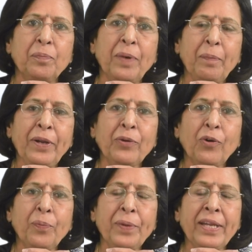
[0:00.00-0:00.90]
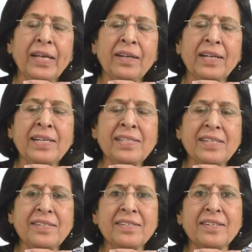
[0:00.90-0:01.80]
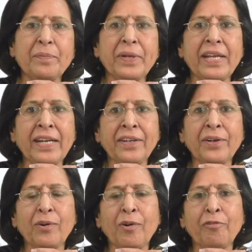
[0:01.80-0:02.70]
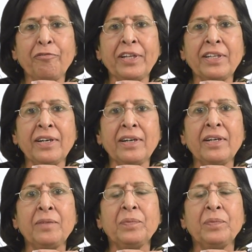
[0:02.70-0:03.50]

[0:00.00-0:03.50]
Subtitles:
public opinion is the determinator of whether